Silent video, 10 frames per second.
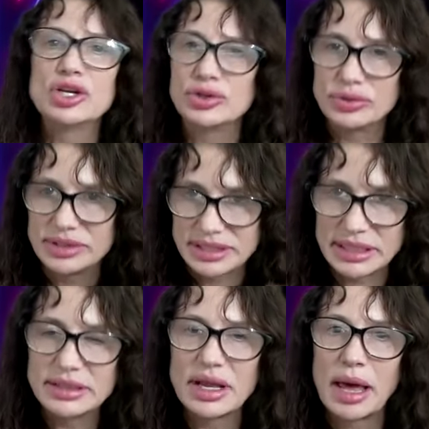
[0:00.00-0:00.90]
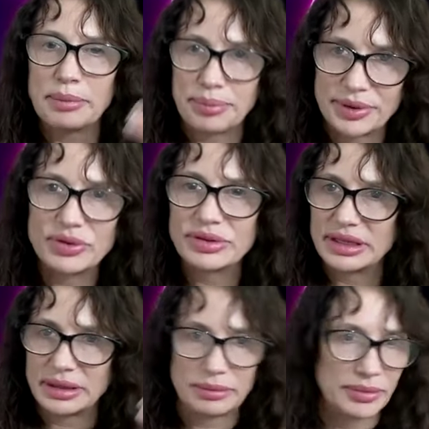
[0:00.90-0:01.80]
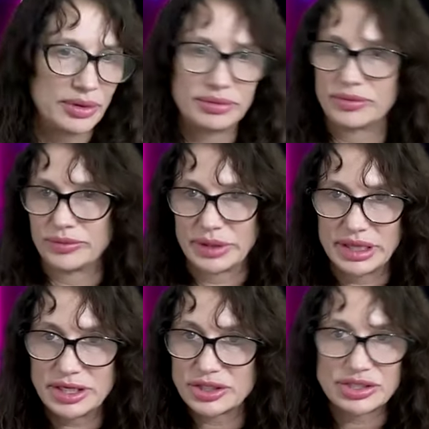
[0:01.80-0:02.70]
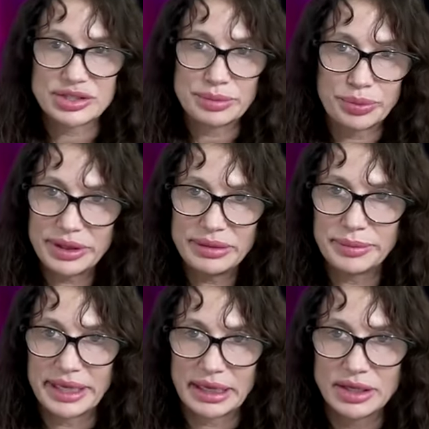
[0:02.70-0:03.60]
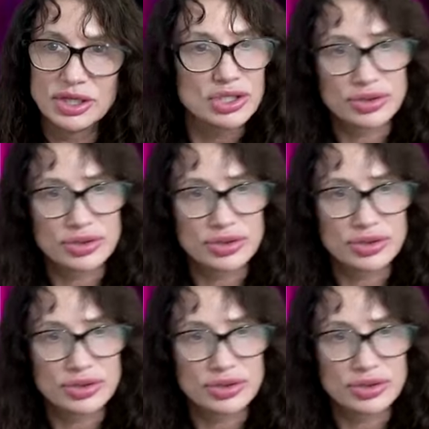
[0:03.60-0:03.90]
You did not build the relationship with me.